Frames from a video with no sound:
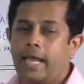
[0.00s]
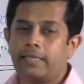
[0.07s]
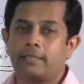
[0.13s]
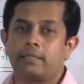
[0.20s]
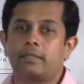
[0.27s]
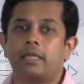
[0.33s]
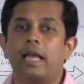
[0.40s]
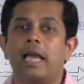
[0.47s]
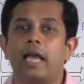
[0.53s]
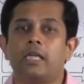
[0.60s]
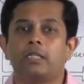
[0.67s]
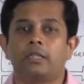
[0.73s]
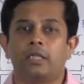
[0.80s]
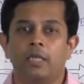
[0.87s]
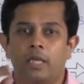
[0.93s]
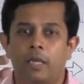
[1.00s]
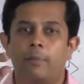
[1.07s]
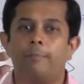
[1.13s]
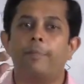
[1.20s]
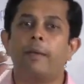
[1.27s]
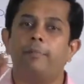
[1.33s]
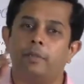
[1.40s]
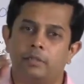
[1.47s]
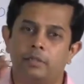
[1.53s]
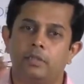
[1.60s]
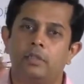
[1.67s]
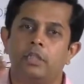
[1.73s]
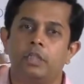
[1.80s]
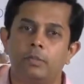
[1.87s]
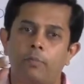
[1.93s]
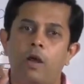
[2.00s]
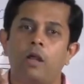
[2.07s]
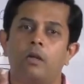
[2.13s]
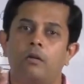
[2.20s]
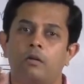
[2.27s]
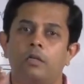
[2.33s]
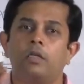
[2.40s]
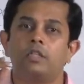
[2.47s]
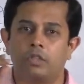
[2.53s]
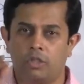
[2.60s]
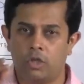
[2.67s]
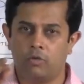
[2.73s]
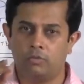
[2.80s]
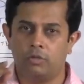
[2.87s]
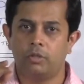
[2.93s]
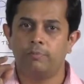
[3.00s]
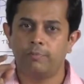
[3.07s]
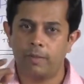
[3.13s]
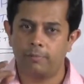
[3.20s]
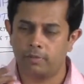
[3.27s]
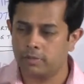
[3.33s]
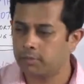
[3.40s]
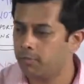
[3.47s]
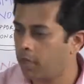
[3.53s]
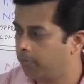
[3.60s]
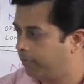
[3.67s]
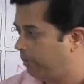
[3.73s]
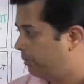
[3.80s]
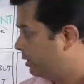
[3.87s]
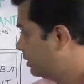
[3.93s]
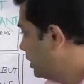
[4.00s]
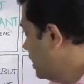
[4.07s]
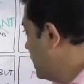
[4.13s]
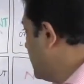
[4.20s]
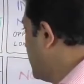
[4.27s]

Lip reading: tasks as pebbles, smaller stones, pebbles, small pebbles,